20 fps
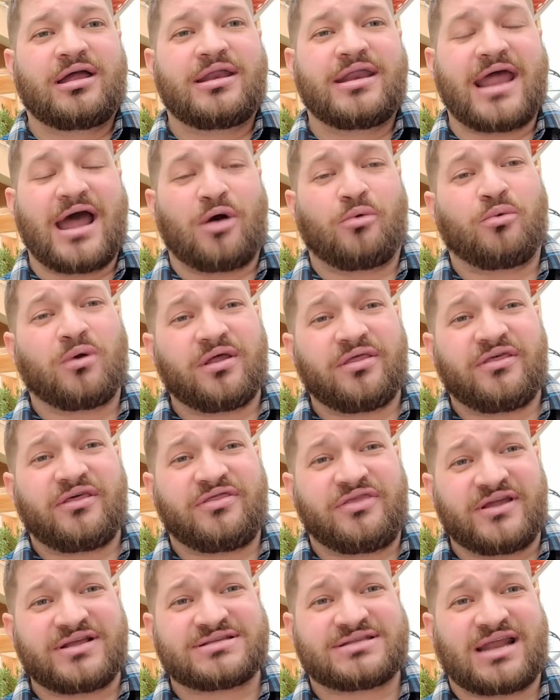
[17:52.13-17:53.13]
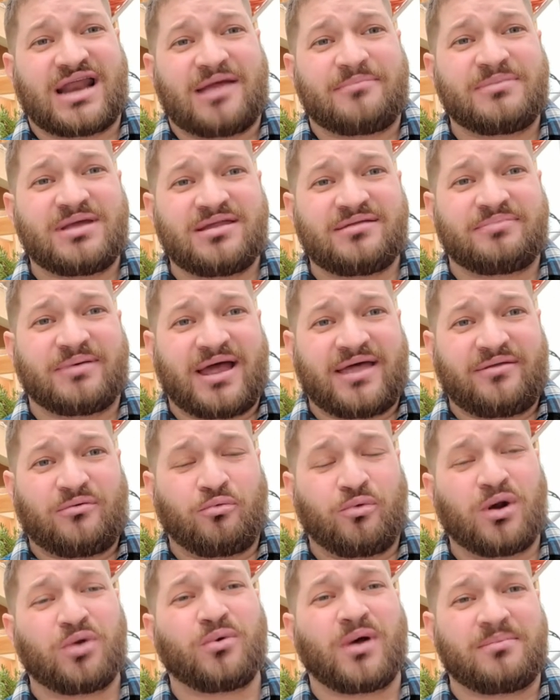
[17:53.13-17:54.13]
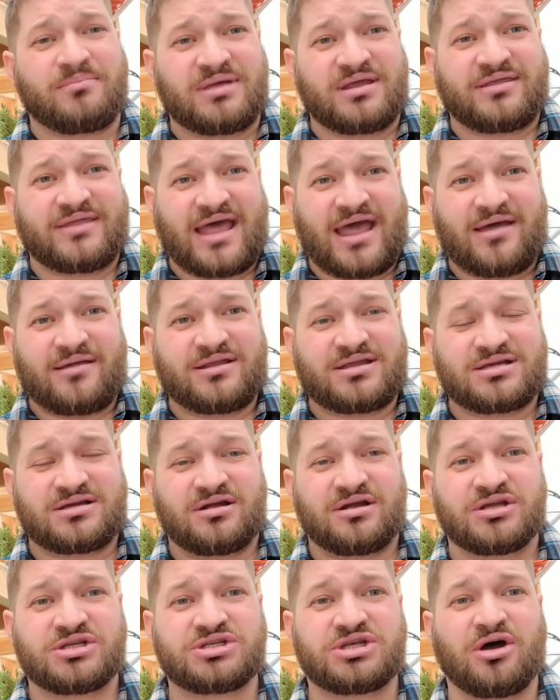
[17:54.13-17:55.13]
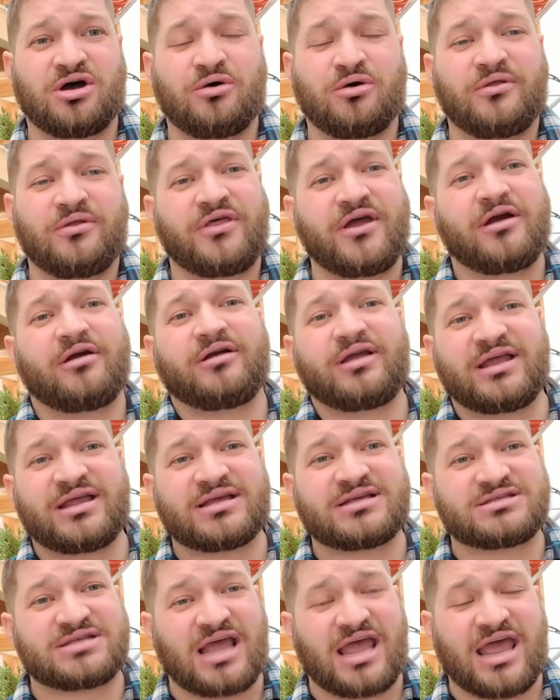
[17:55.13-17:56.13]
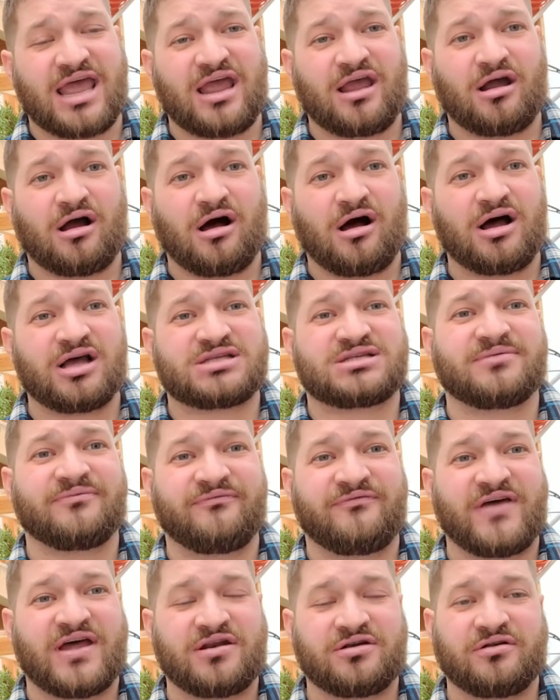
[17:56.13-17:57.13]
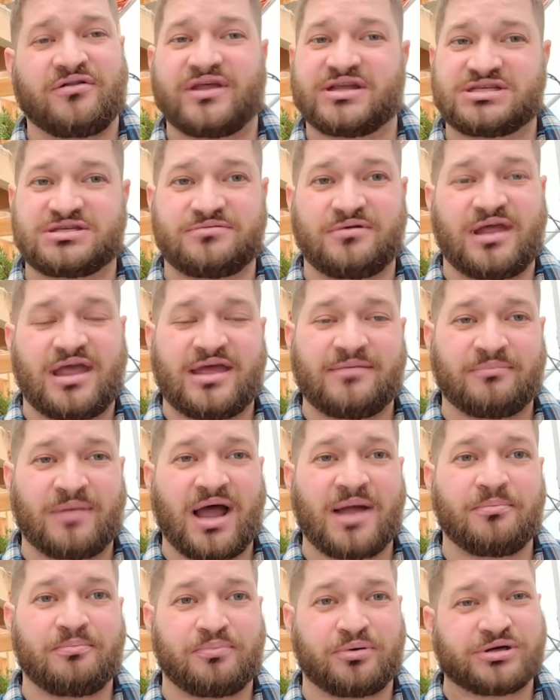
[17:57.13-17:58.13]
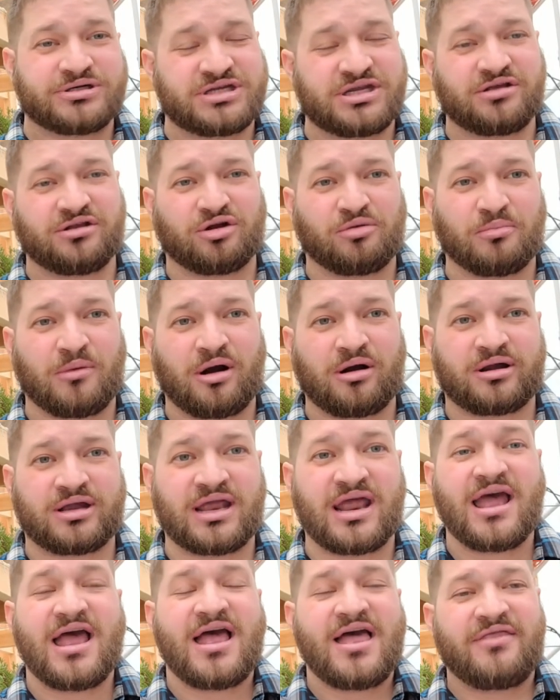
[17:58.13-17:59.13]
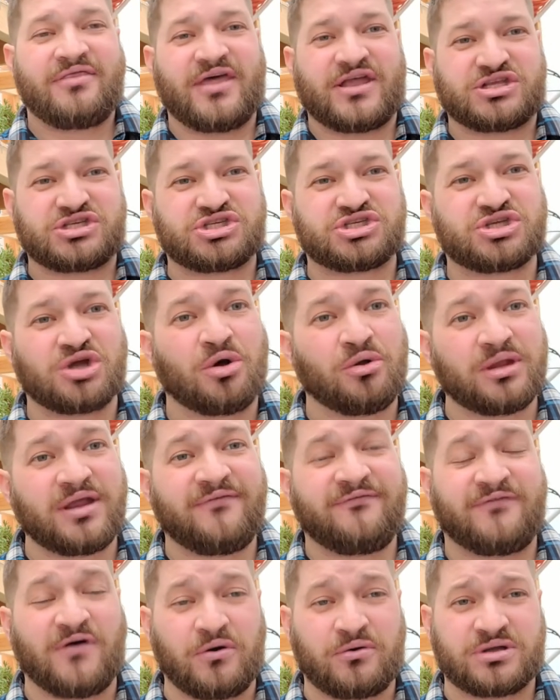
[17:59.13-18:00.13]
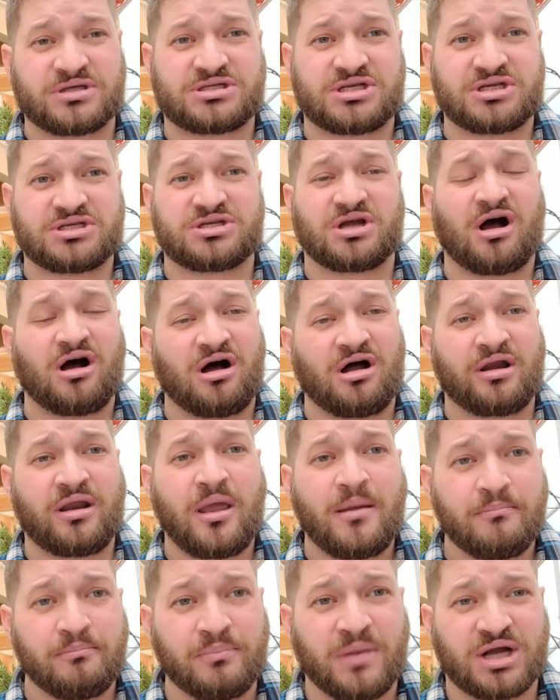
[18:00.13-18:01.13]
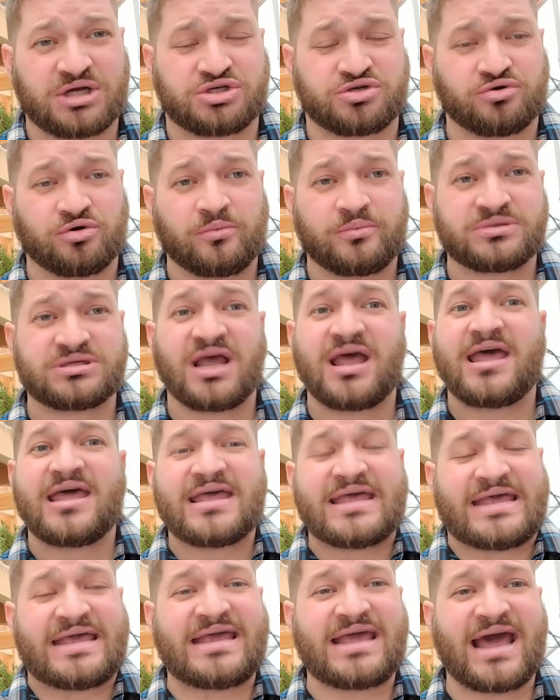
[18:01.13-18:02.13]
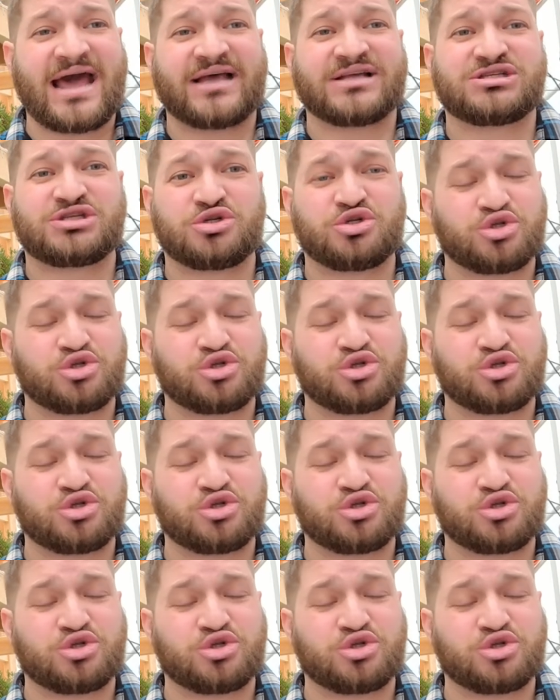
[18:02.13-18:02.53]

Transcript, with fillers: Now, one of the things that I mean by, what do I mean that? So there is a awesome vendor this in my particular market that solely focuses on mushrooms. He has